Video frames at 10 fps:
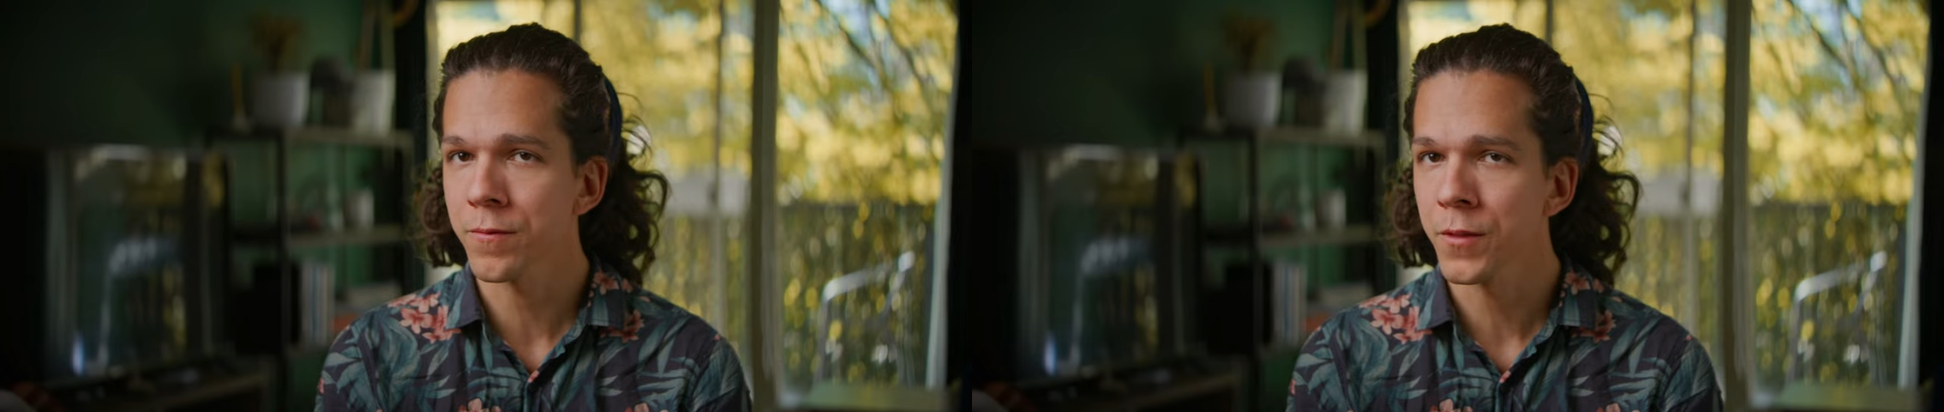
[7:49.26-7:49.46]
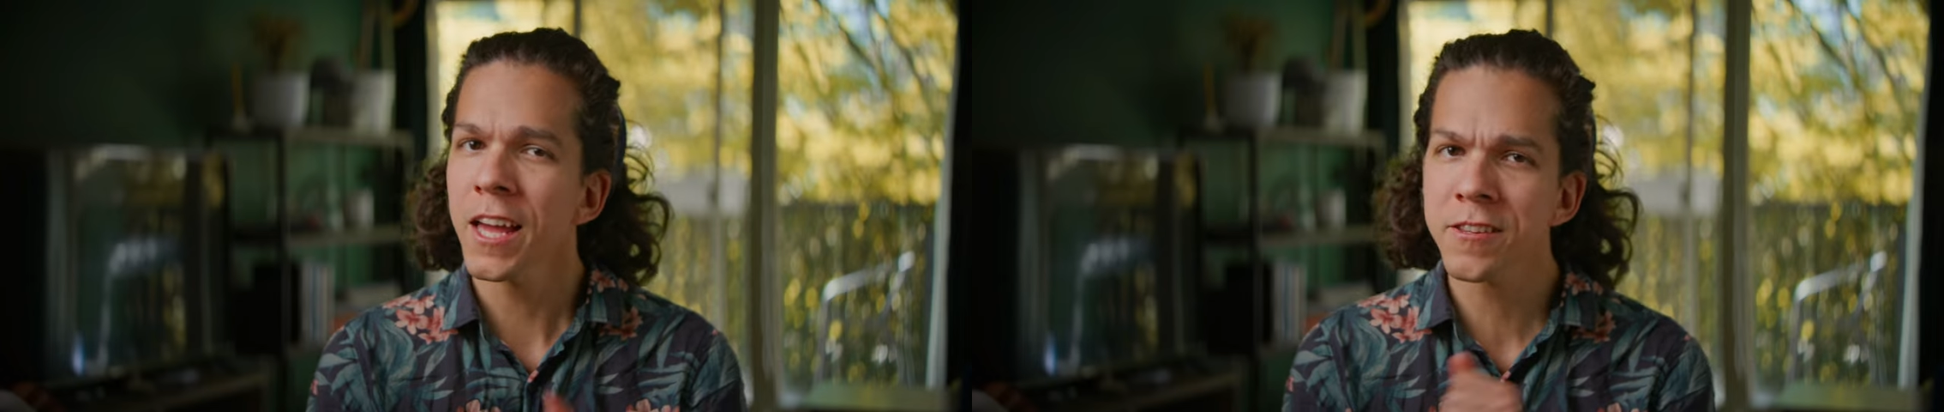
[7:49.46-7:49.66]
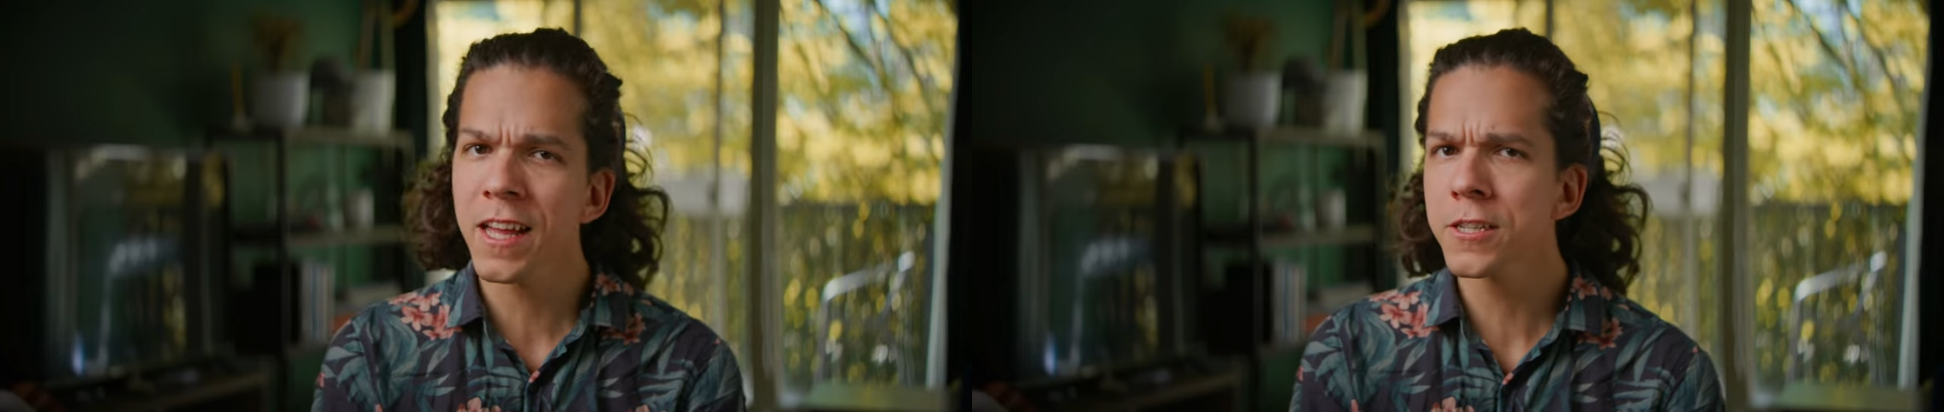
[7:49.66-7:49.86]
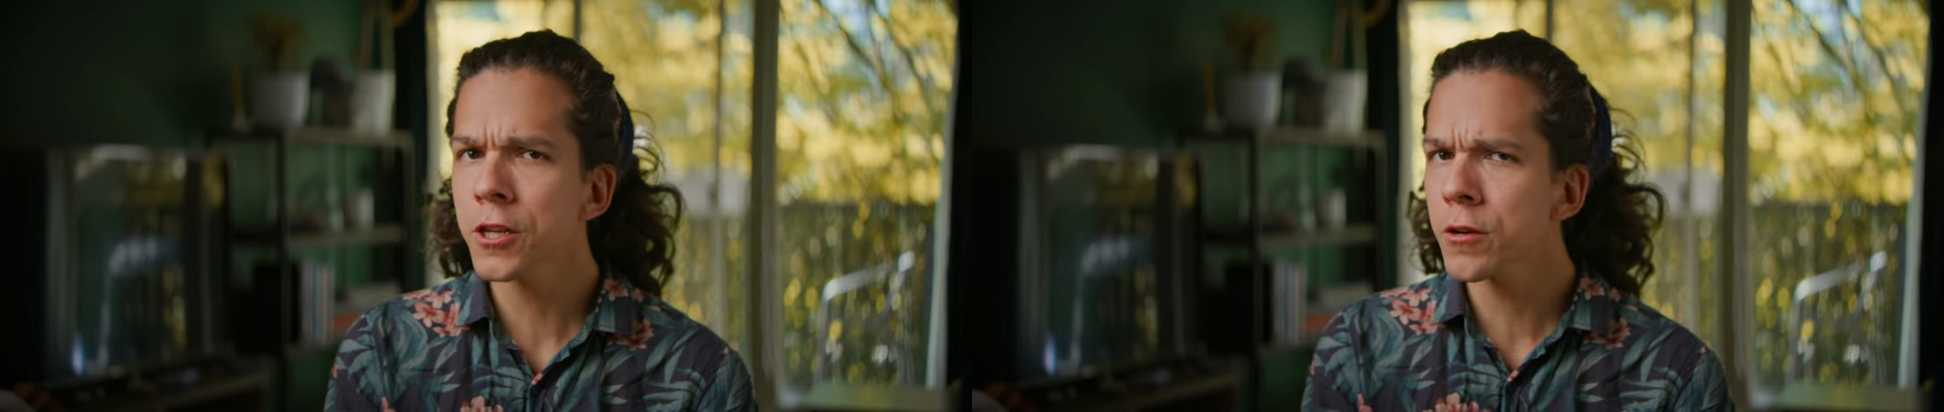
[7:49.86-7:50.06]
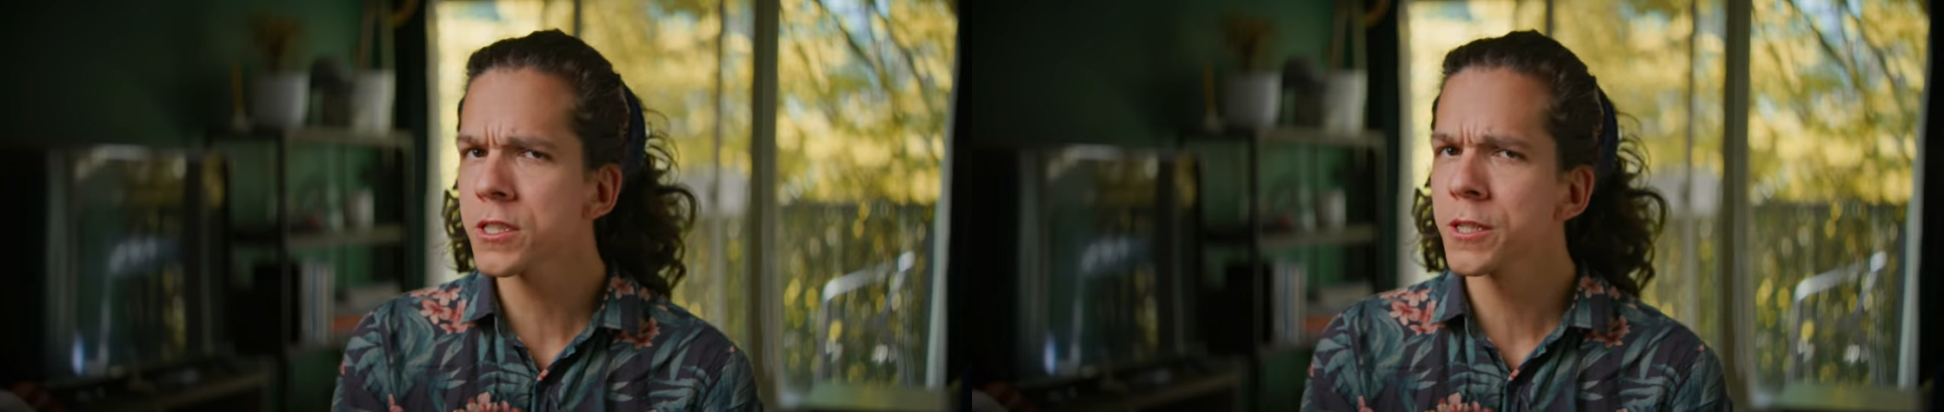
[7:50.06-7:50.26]
And on that
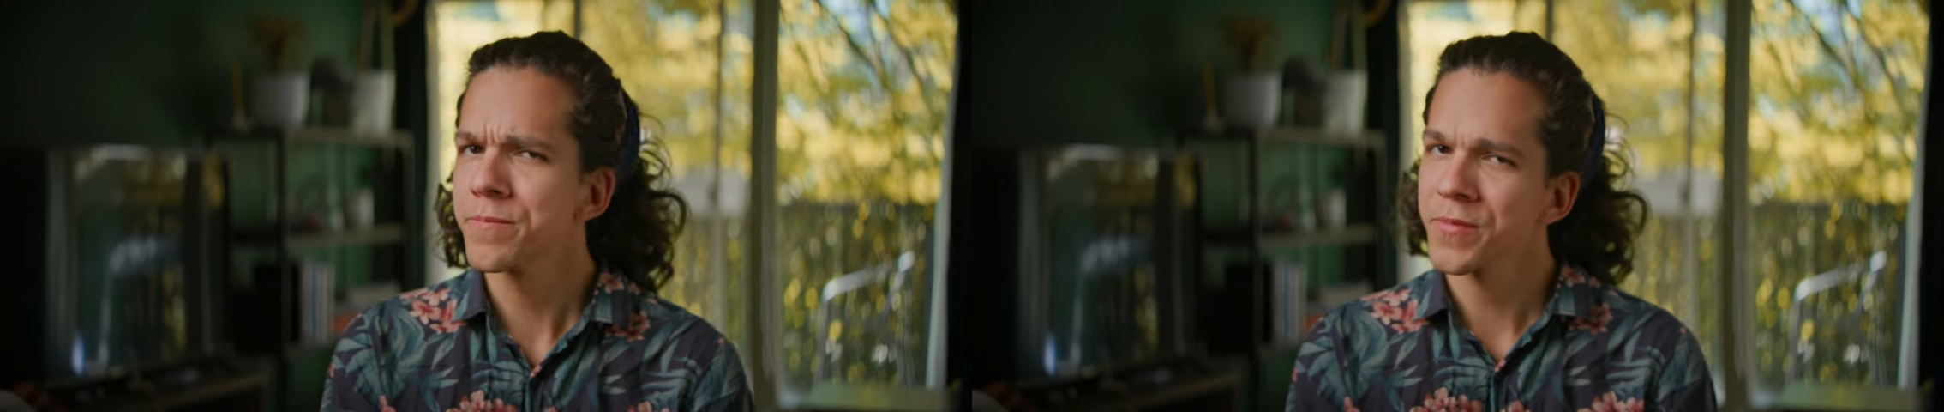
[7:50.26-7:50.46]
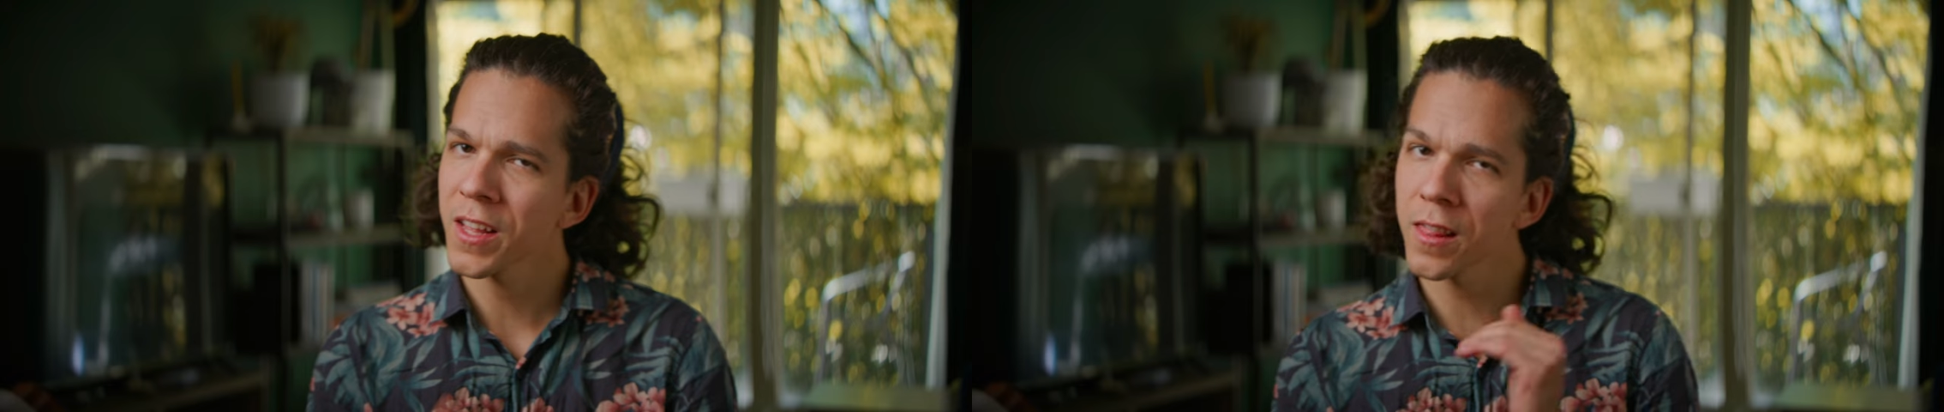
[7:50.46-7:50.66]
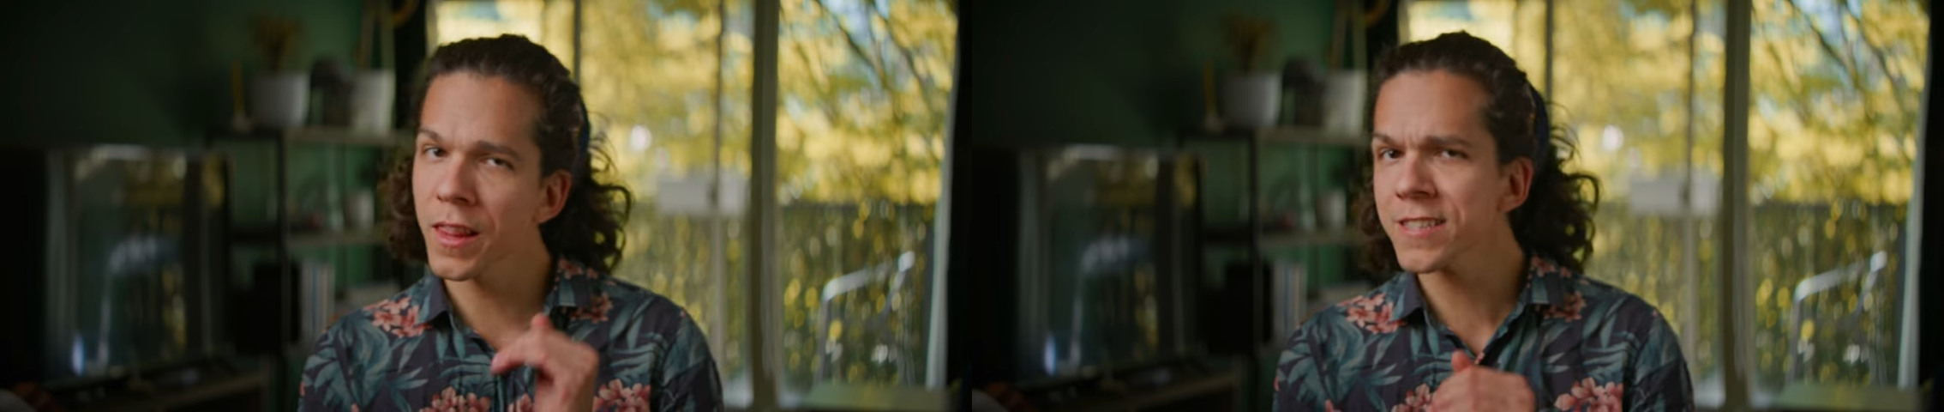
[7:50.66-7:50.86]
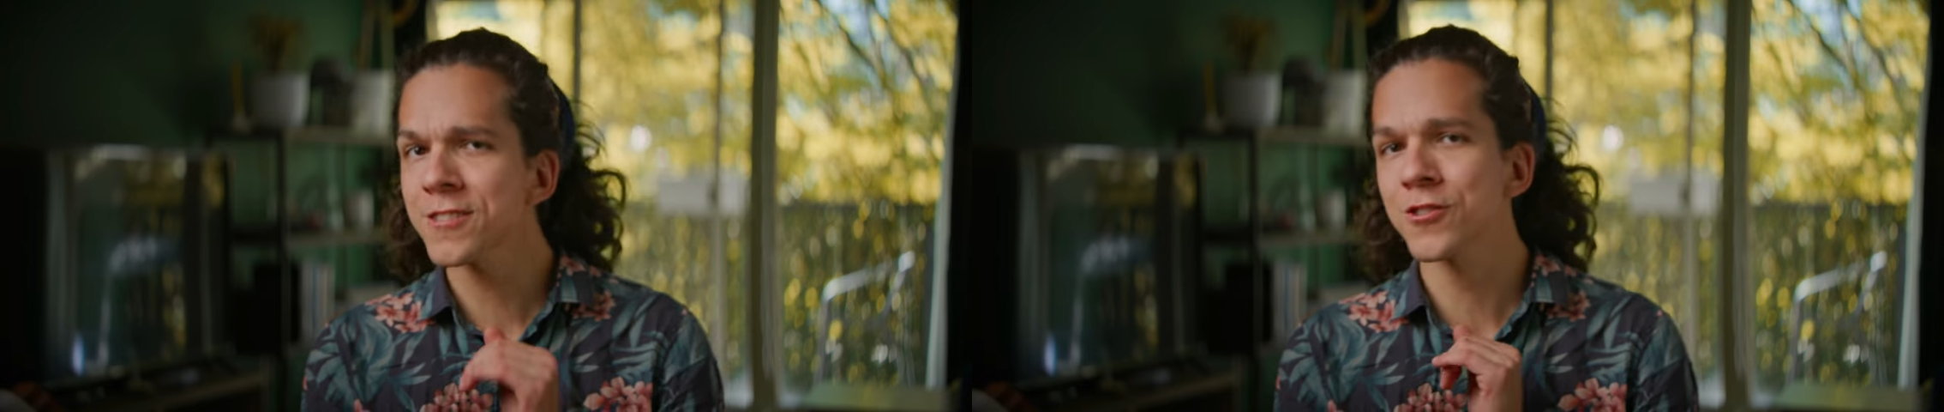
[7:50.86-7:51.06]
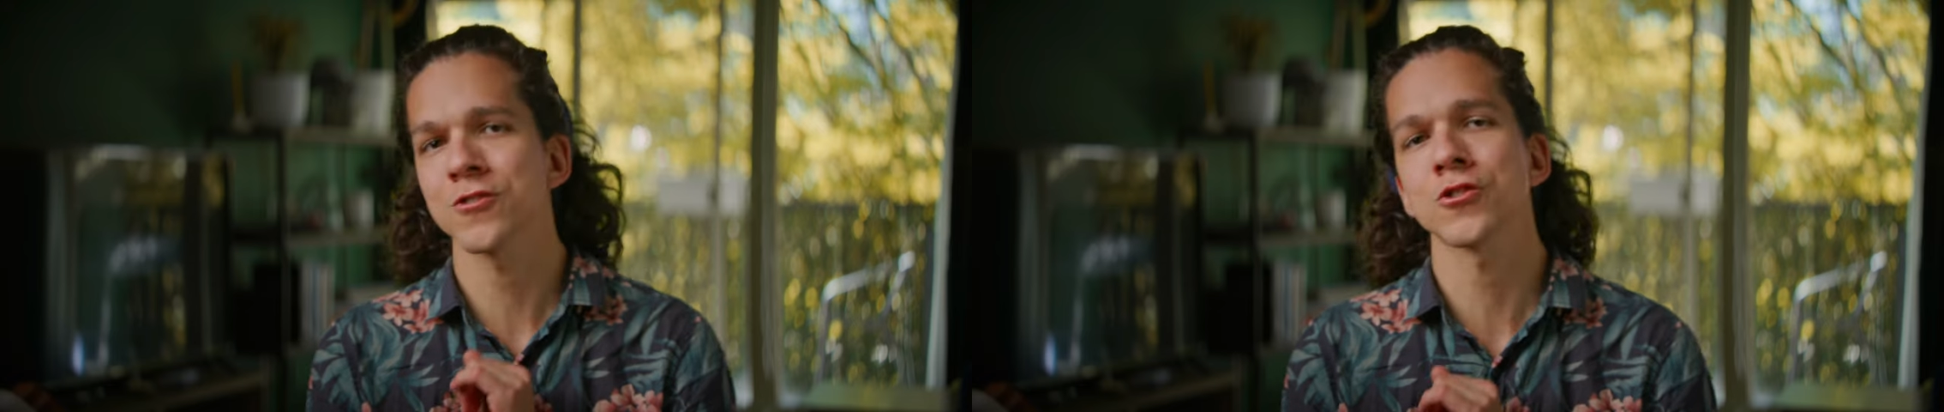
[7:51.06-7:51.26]
note,
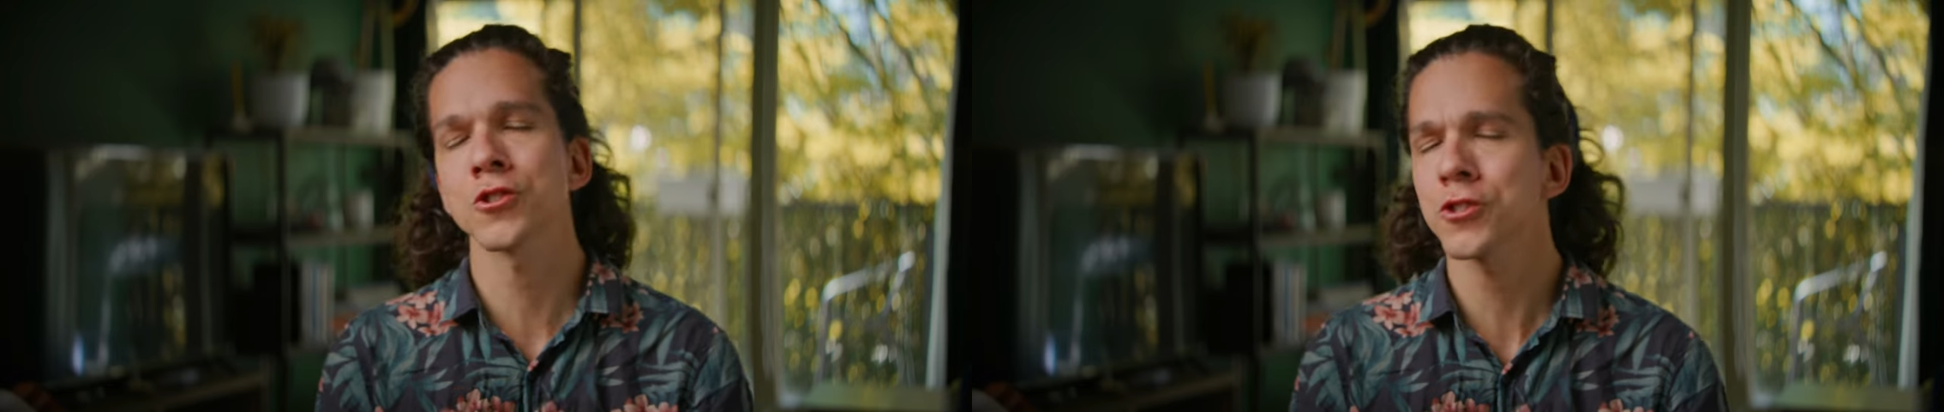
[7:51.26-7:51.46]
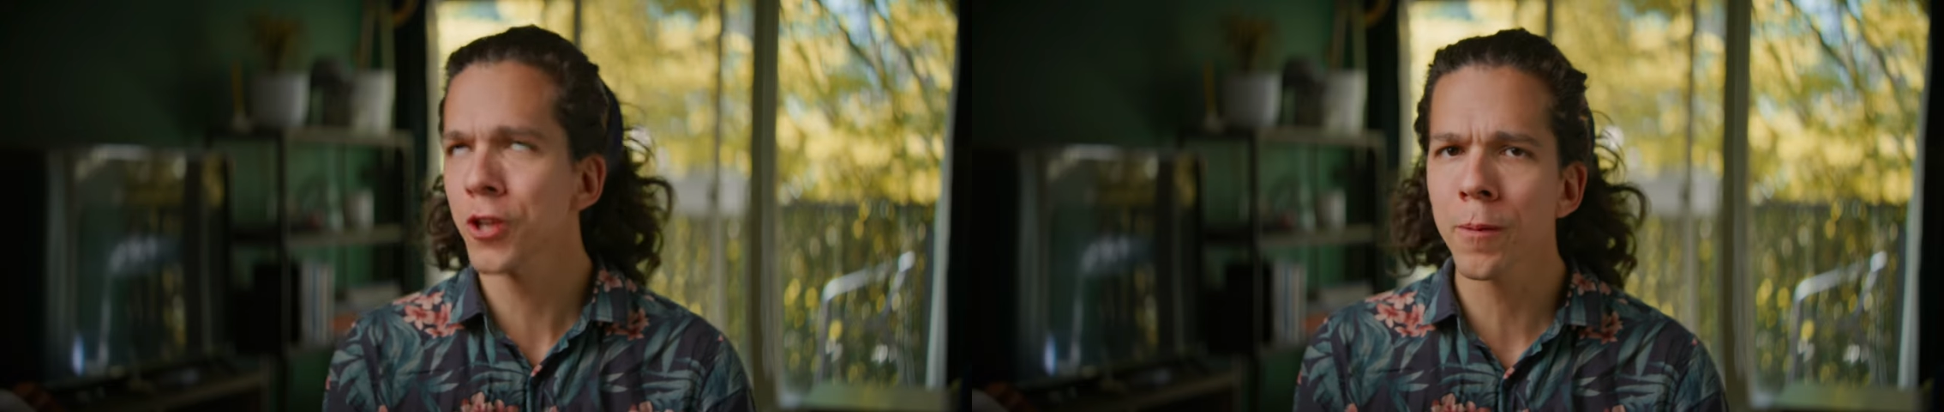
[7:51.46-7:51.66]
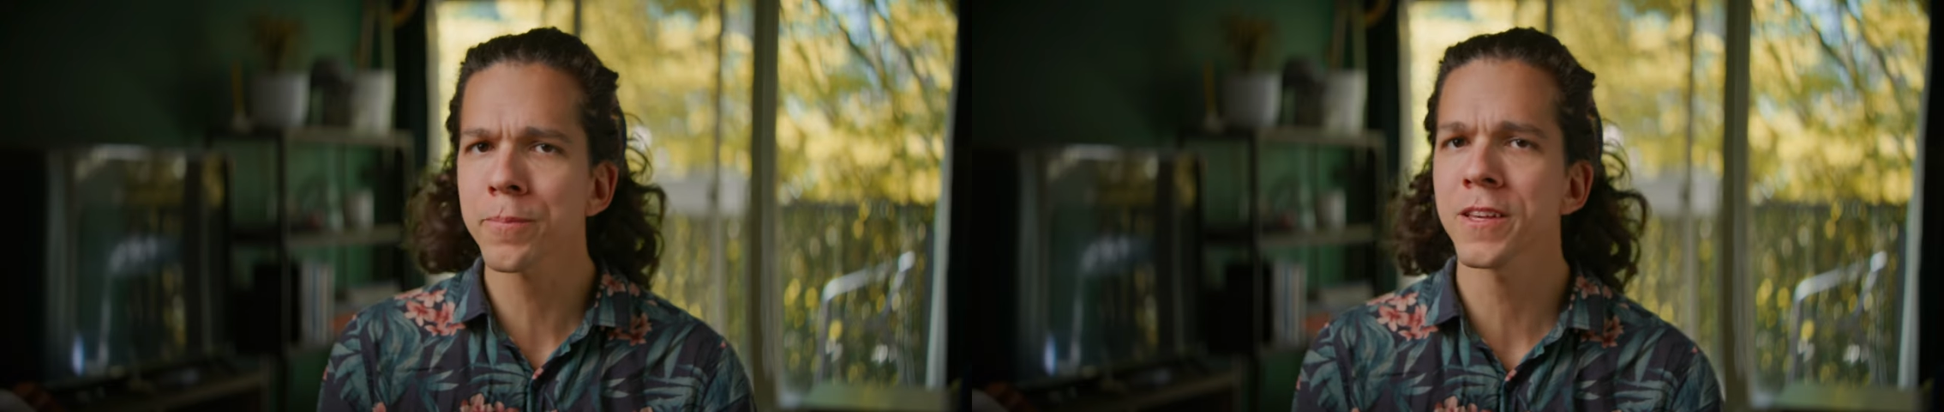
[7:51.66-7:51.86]
let's stop